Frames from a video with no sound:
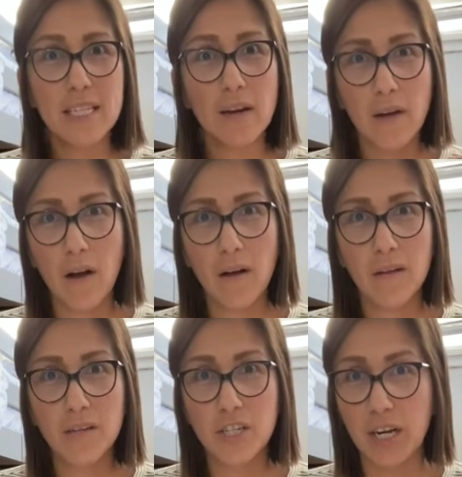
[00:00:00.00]
And
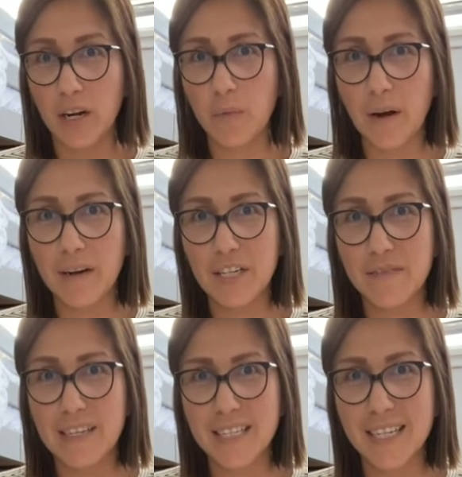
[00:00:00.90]
I'll share where each of
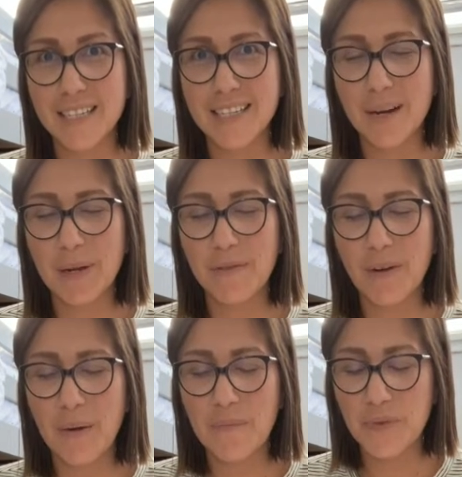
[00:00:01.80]
these things is coming
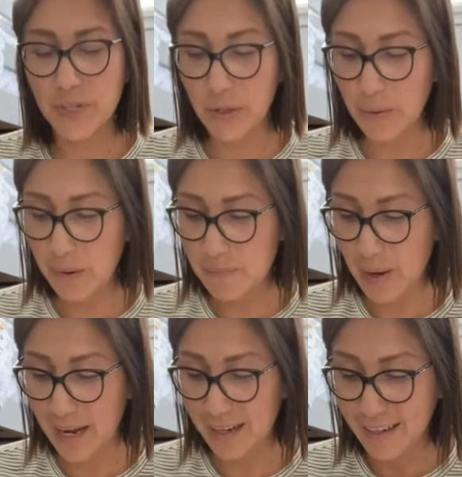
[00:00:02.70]
from too,
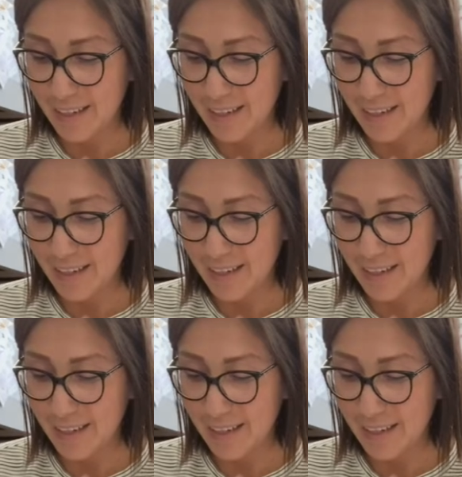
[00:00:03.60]
but